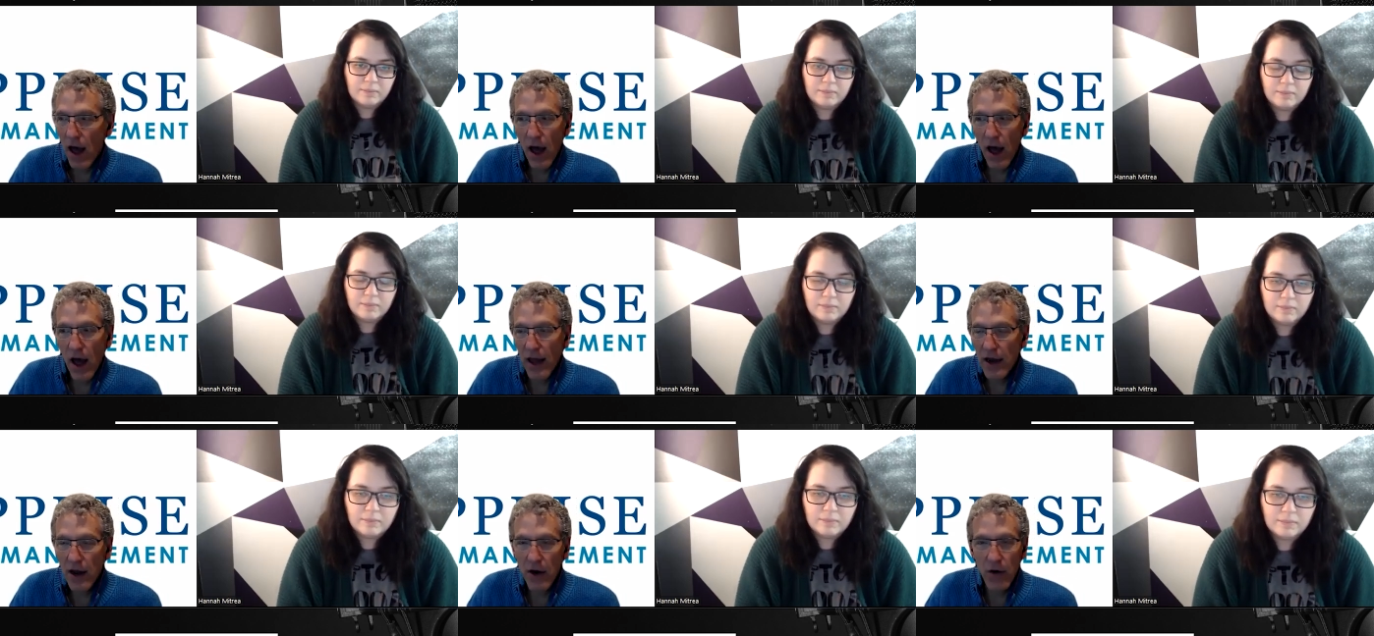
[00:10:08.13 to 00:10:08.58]

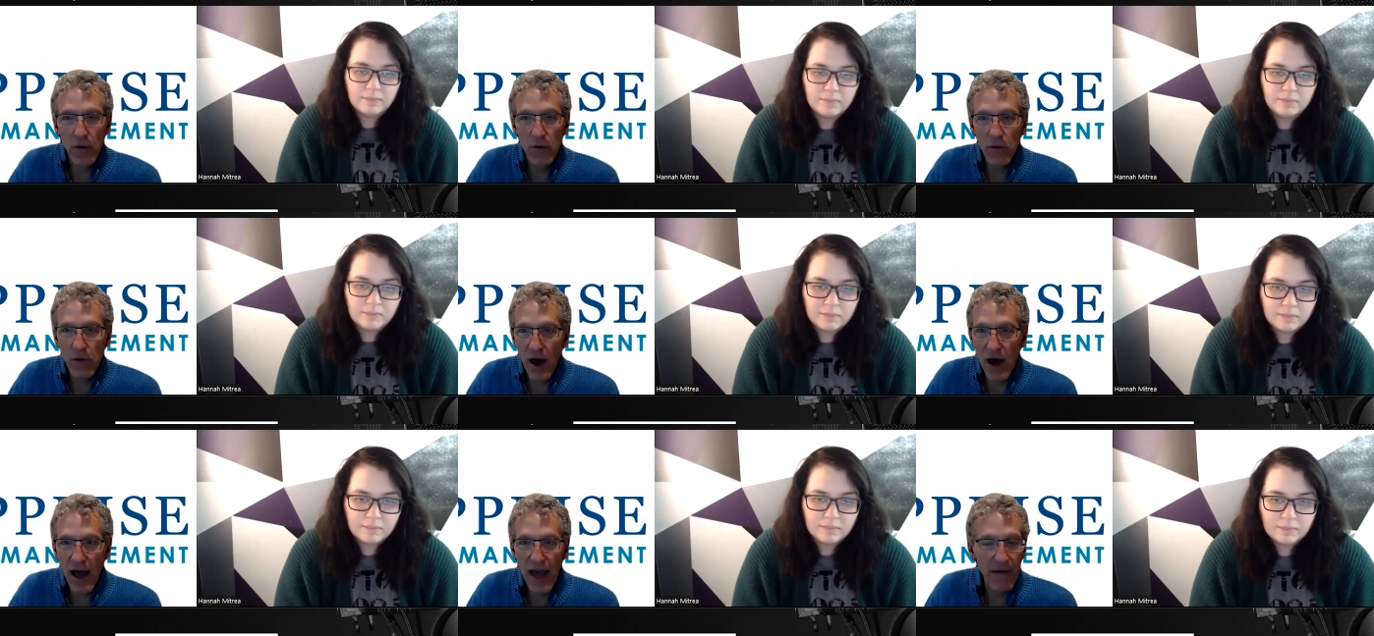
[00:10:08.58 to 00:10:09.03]
Speaker 1: I
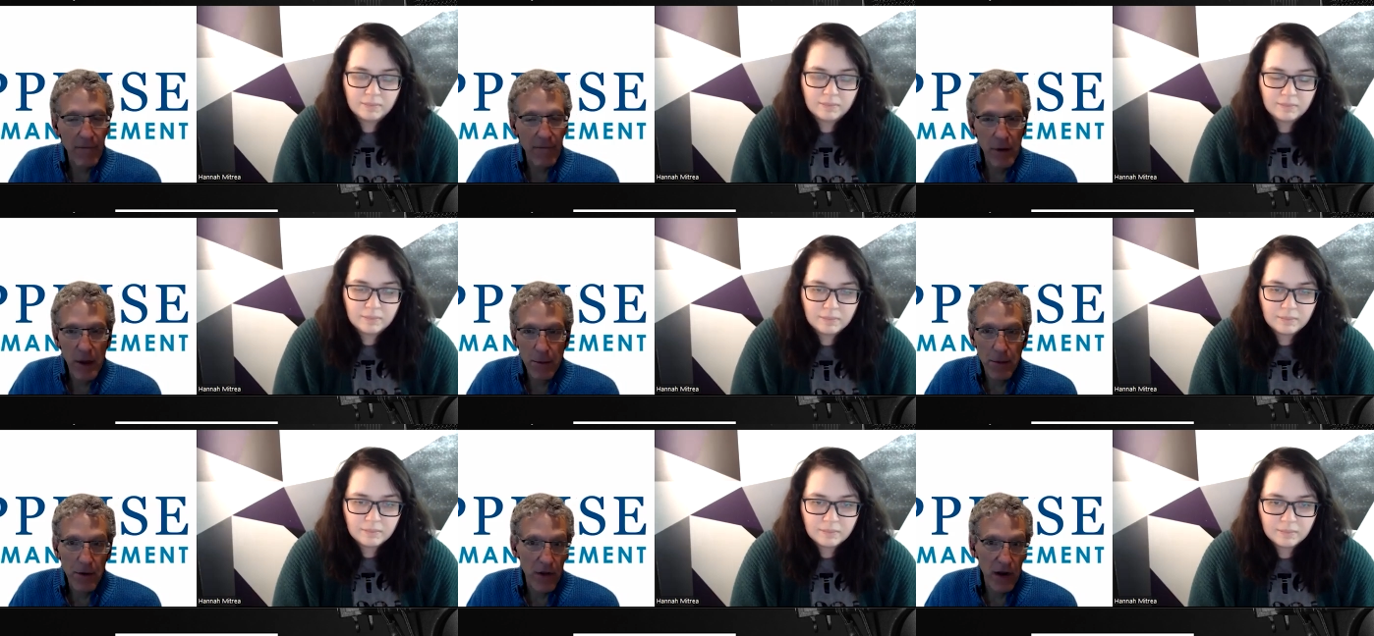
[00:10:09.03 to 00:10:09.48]
know I have
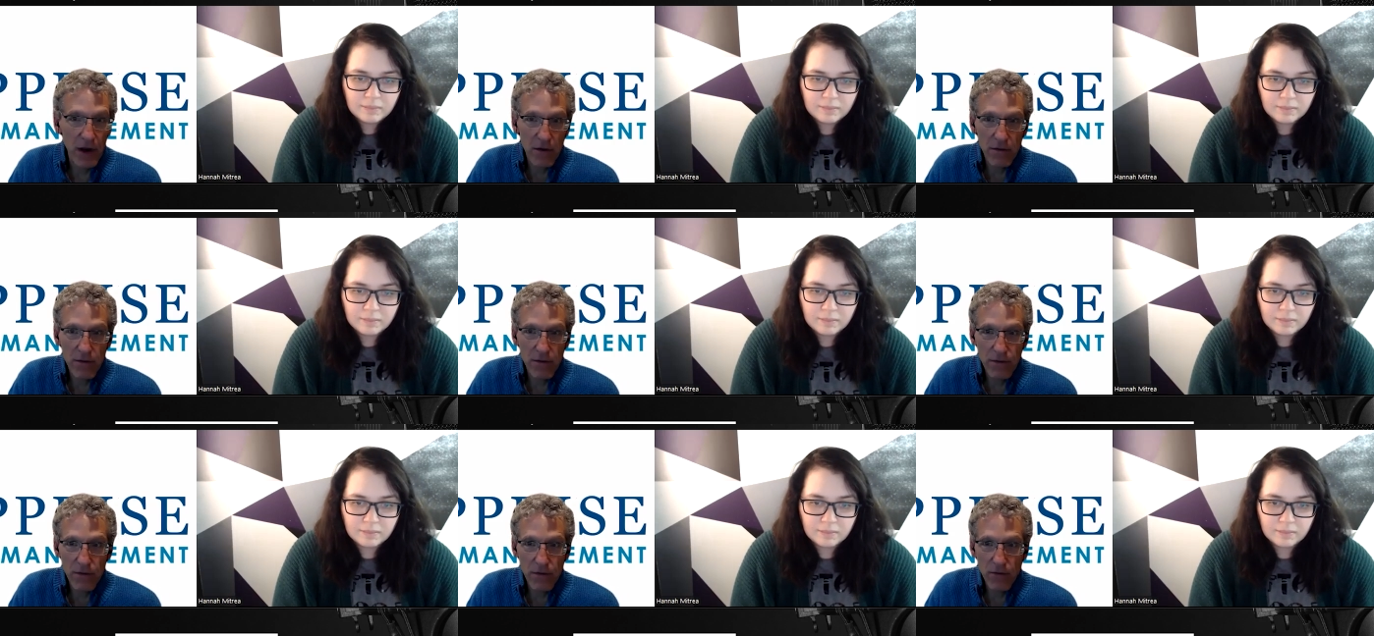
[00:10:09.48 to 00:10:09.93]
people that
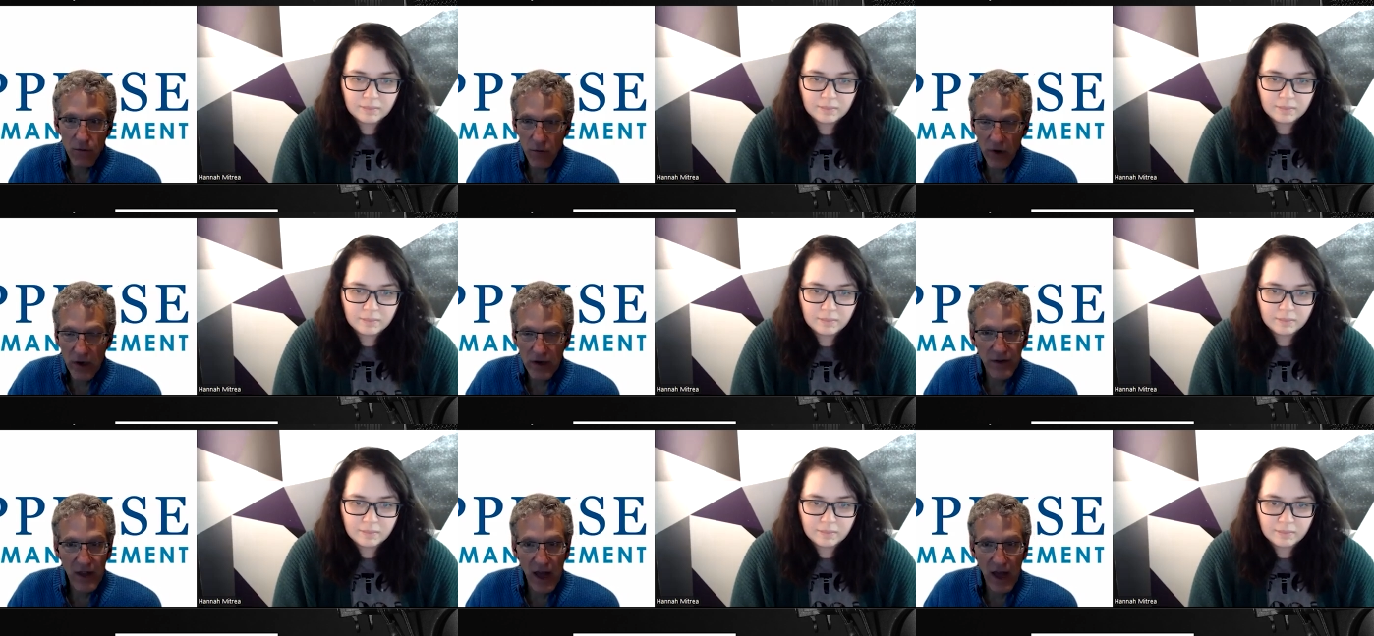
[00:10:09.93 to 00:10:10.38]
have
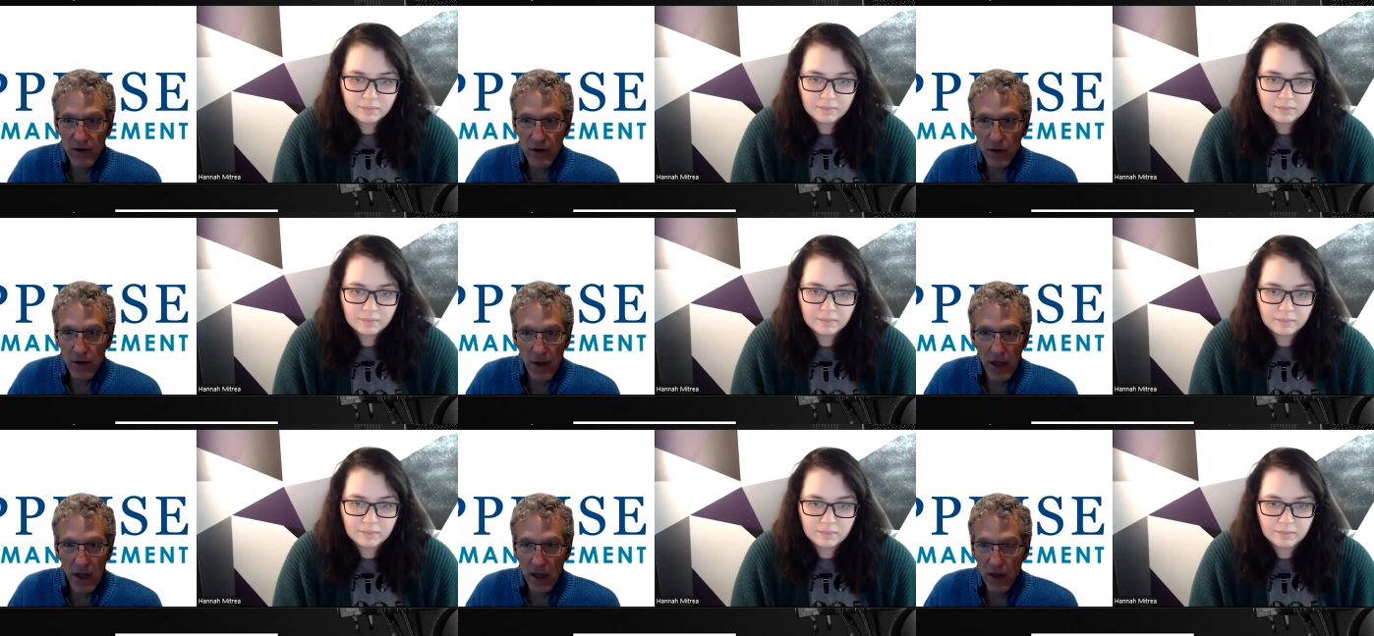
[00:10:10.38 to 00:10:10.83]
reached out
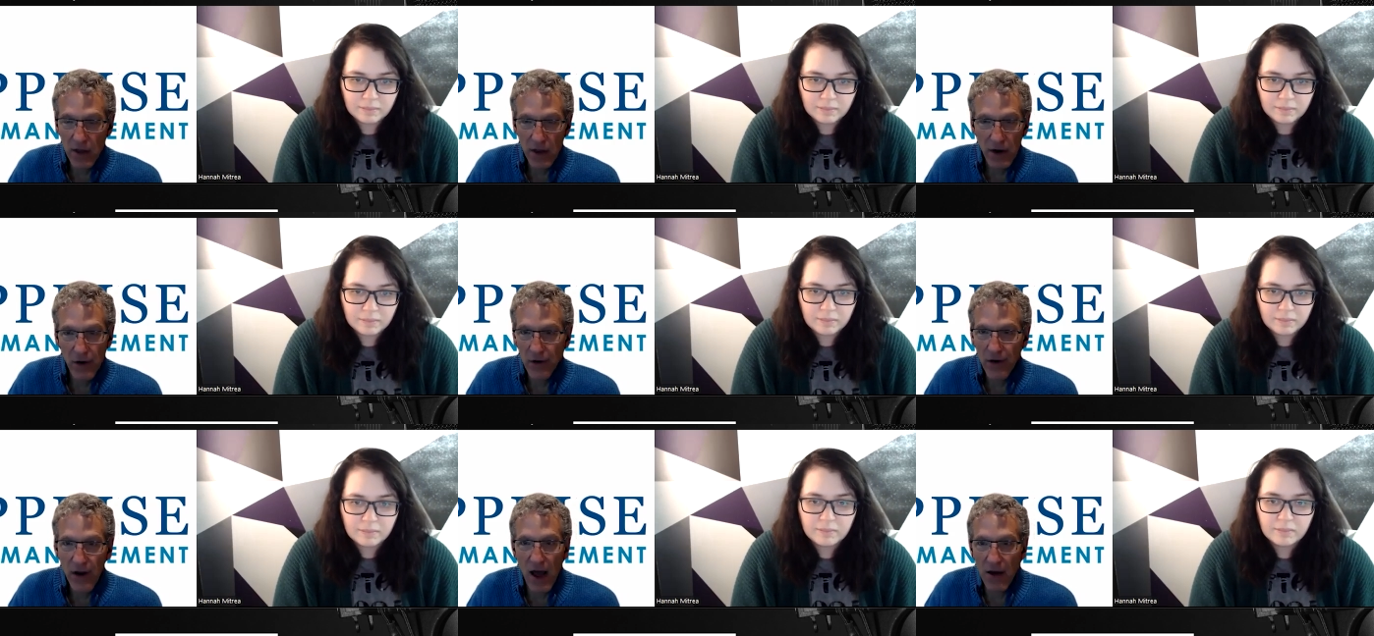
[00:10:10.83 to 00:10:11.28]
to me that
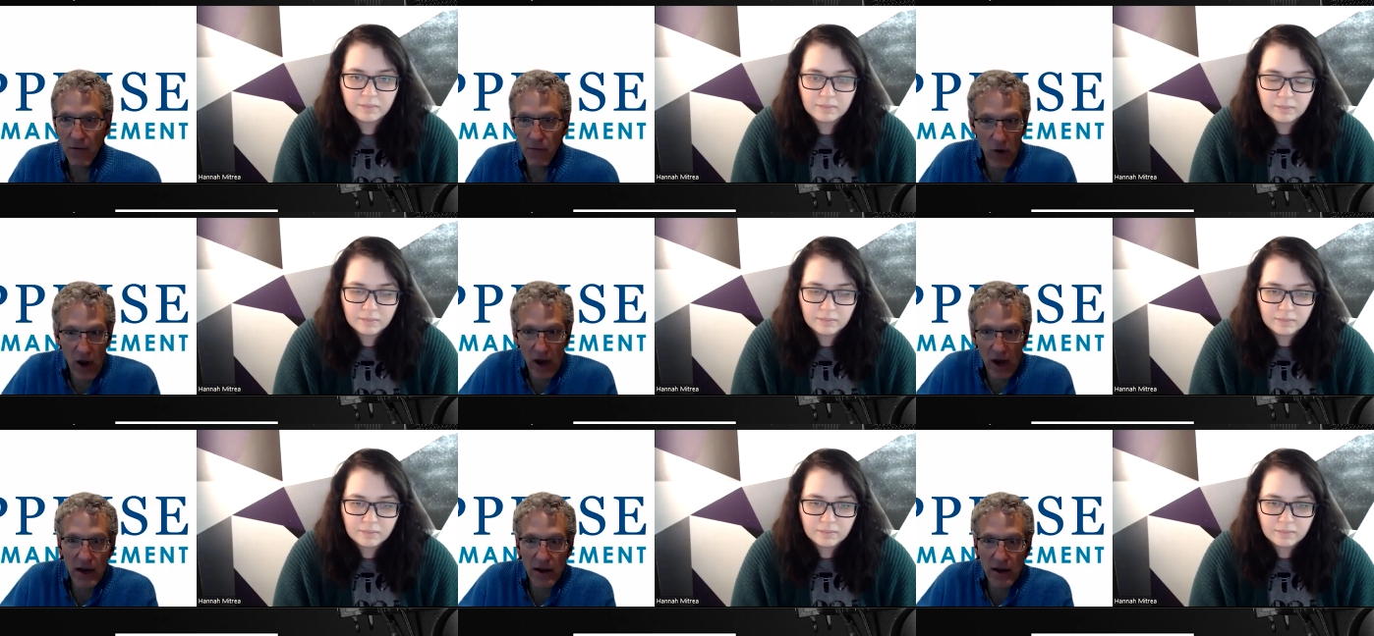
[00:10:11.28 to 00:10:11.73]
are not
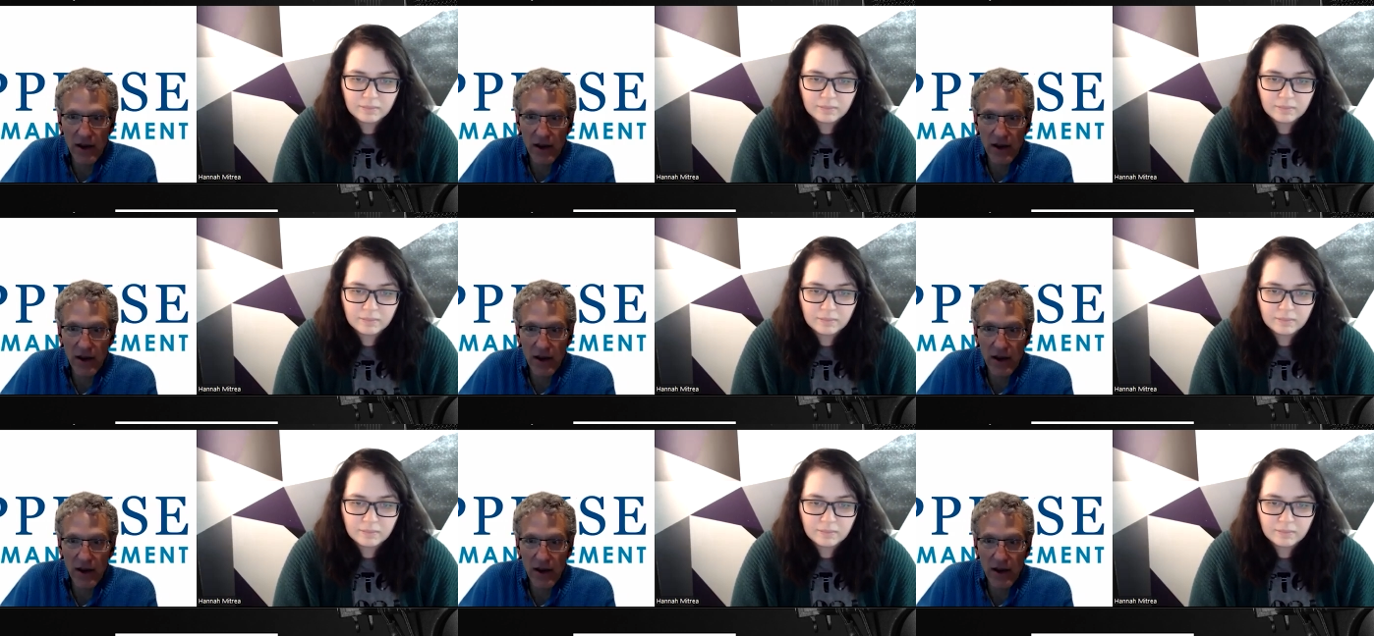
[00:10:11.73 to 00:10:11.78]
ready